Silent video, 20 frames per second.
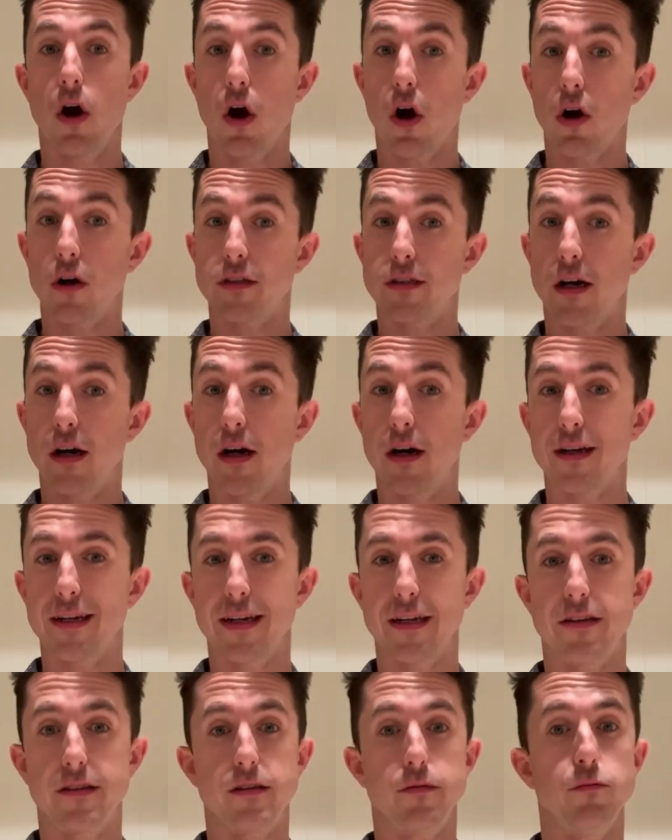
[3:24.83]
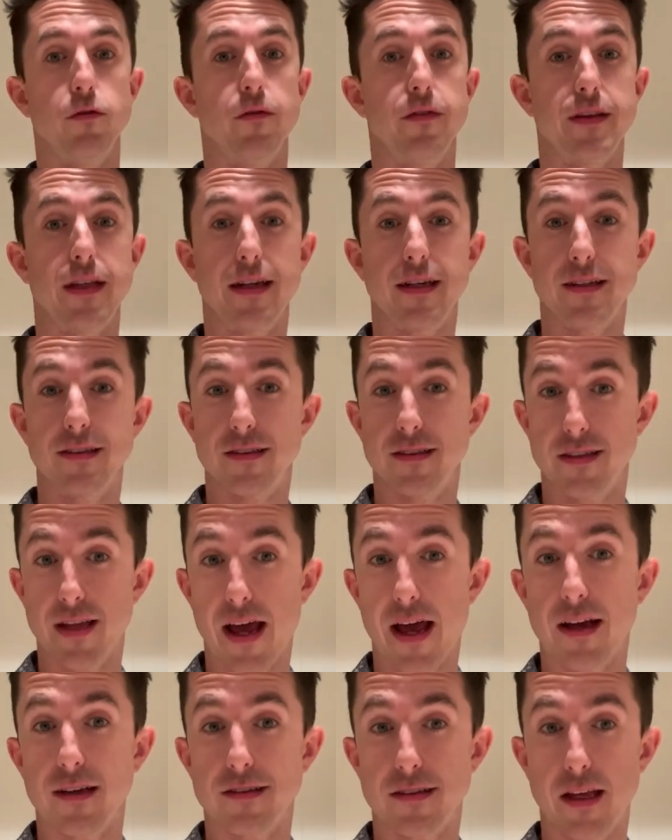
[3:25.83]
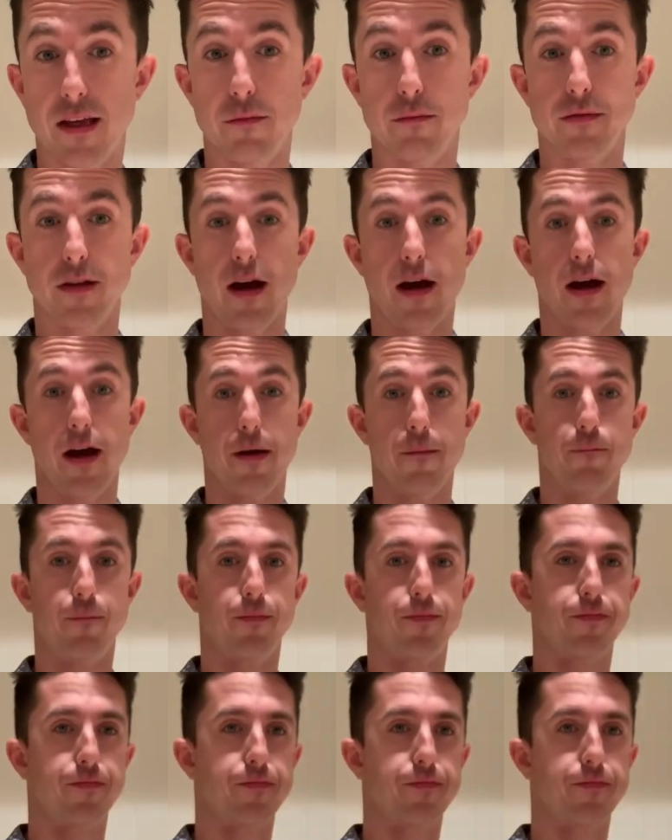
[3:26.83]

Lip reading: our tongue needs to move at that exact same time.